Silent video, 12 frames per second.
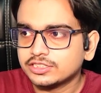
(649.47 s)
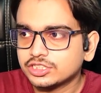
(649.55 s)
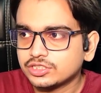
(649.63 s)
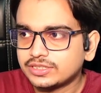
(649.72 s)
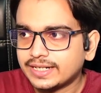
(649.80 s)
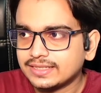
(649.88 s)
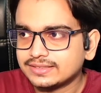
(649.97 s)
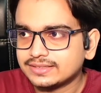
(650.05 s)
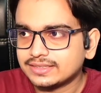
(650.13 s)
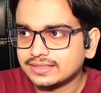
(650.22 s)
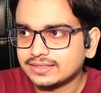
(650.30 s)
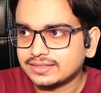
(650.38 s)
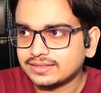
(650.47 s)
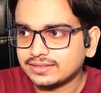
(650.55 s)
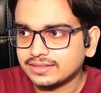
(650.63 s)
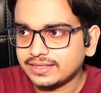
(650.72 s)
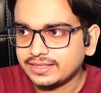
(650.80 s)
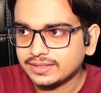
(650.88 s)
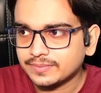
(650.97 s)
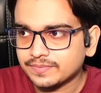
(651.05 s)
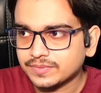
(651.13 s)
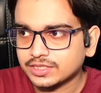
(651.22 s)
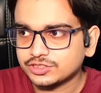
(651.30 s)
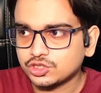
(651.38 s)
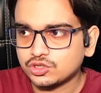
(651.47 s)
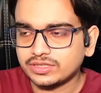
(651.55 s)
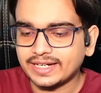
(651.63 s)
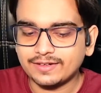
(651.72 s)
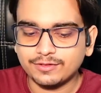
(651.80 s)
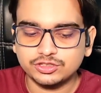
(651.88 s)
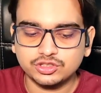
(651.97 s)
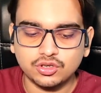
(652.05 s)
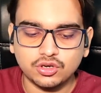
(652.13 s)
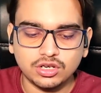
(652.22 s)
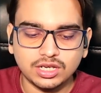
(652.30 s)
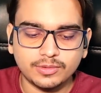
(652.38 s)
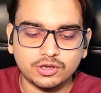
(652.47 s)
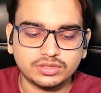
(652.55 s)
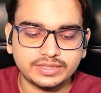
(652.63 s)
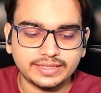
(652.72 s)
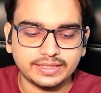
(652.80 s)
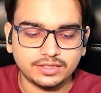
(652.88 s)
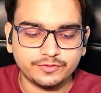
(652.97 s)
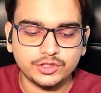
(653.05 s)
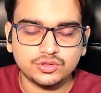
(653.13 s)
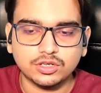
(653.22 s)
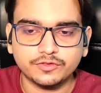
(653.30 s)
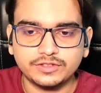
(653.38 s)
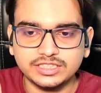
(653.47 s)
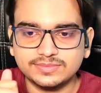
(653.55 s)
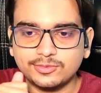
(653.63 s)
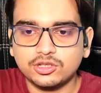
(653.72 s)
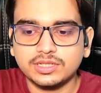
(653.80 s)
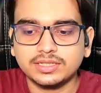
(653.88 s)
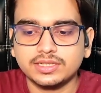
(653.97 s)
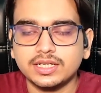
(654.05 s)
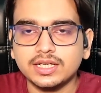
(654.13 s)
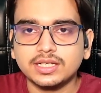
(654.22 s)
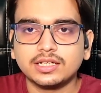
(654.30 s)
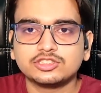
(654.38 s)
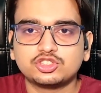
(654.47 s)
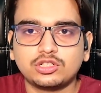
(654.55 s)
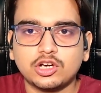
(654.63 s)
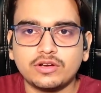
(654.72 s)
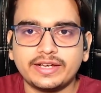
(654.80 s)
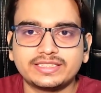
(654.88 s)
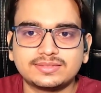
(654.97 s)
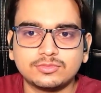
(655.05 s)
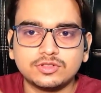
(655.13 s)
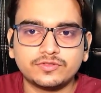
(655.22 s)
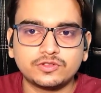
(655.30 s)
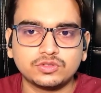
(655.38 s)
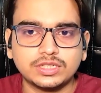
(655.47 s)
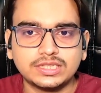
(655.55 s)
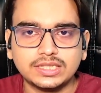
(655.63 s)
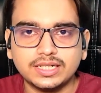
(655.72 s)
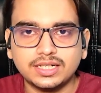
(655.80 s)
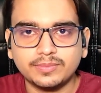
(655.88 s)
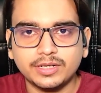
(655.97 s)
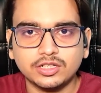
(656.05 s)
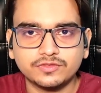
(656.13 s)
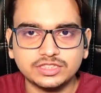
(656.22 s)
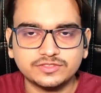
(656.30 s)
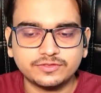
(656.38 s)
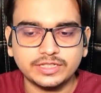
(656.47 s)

so that is it. So that was all about the review of this product. So now let's move to the third part of this